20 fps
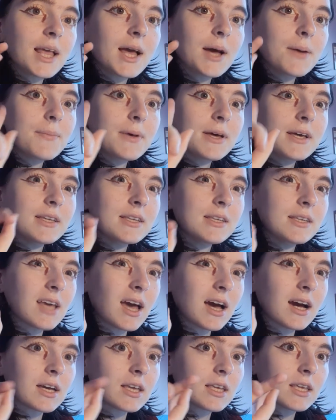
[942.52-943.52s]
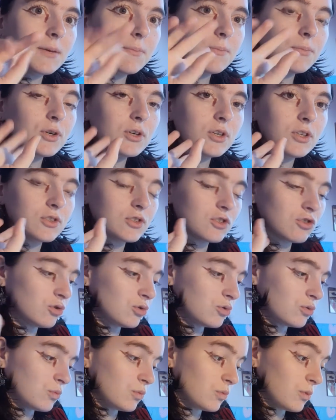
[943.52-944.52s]
But yeah, key points
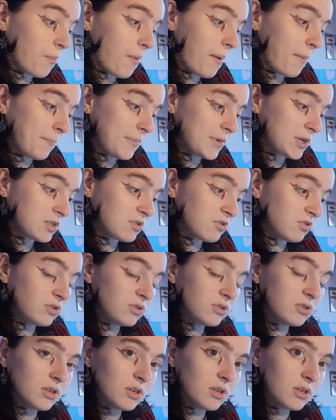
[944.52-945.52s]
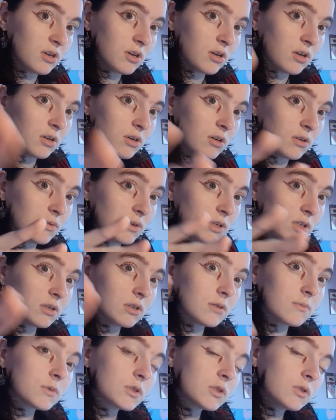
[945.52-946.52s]
to remember when it
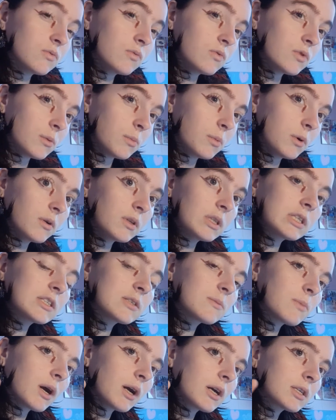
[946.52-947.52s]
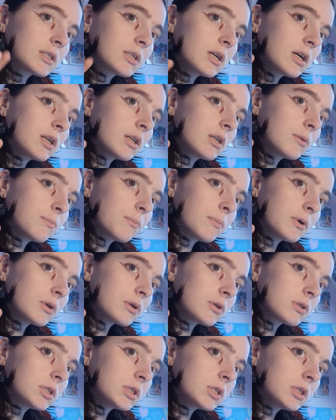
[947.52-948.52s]
comes to verbal dyspraxia in a
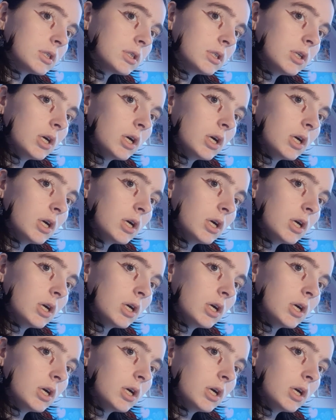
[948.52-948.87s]
person.